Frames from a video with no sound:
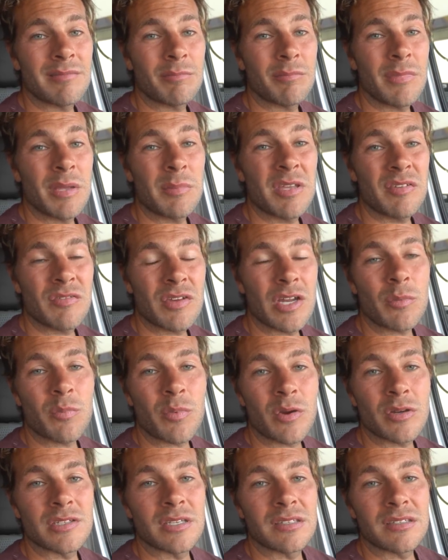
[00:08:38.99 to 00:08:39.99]
maybe even
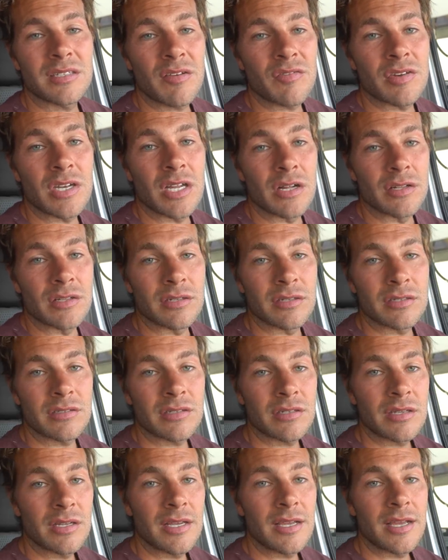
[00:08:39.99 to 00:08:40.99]
upwards of seven dollars.